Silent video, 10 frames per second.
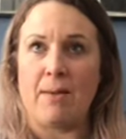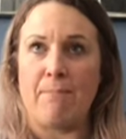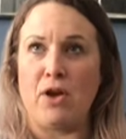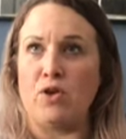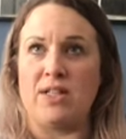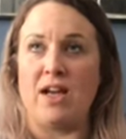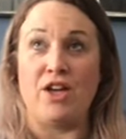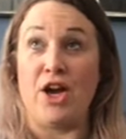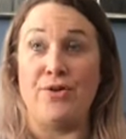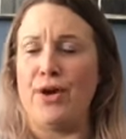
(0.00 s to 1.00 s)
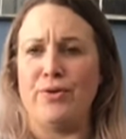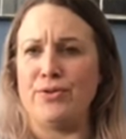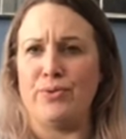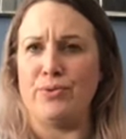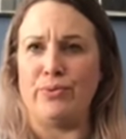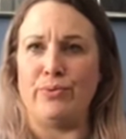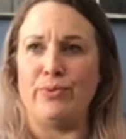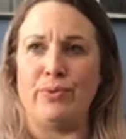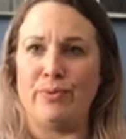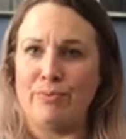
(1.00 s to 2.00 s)
because then I
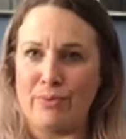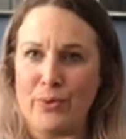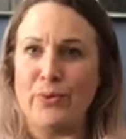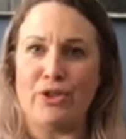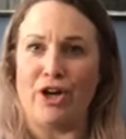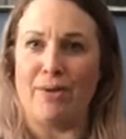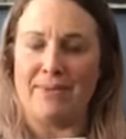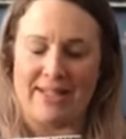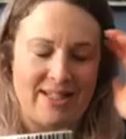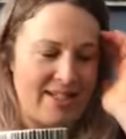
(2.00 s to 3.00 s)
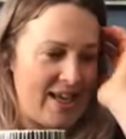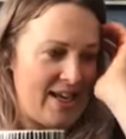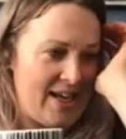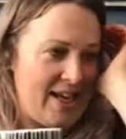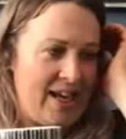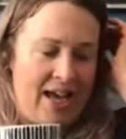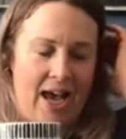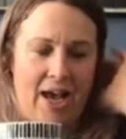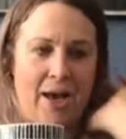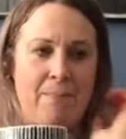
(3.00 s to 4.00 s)
yo-yoed all the time since then.
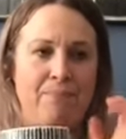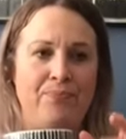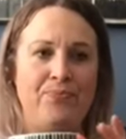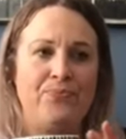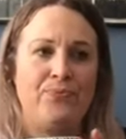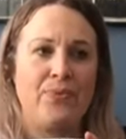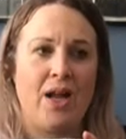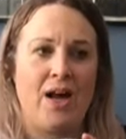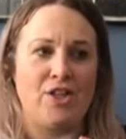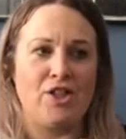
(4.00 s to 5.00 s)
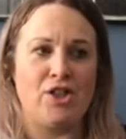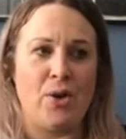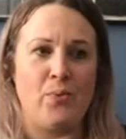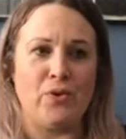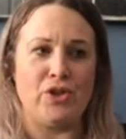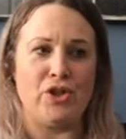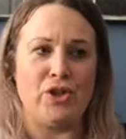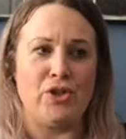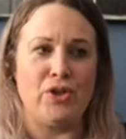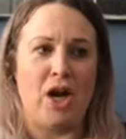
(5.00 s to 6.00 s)
I just don't want
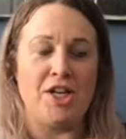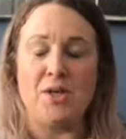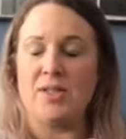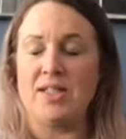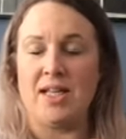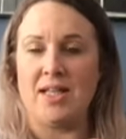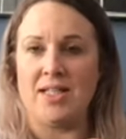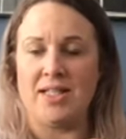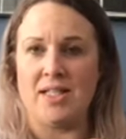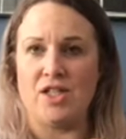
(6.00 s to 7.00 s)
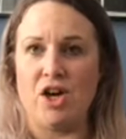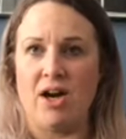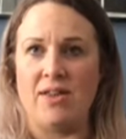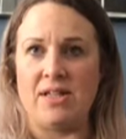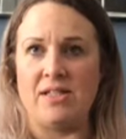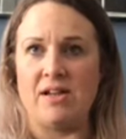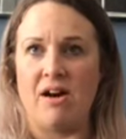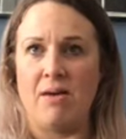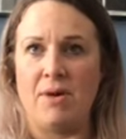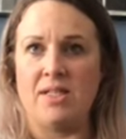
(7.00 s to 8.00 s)
to. I don't see this as a diet this
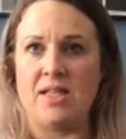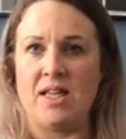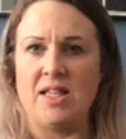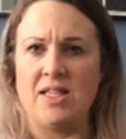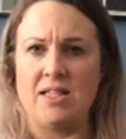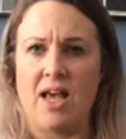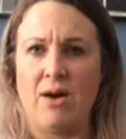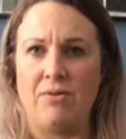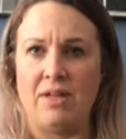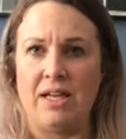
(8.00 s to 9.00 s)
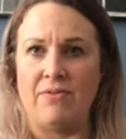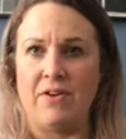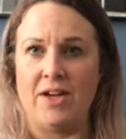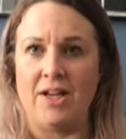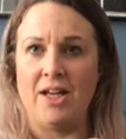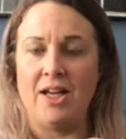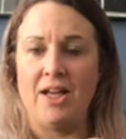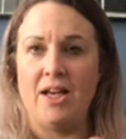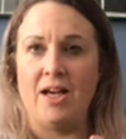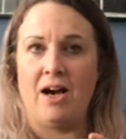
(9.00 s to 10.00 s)
time. I see this as healthy living.
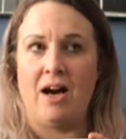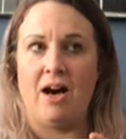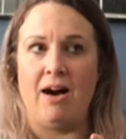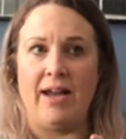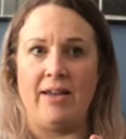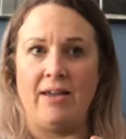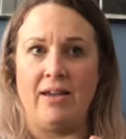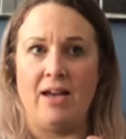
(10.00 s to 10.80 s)
I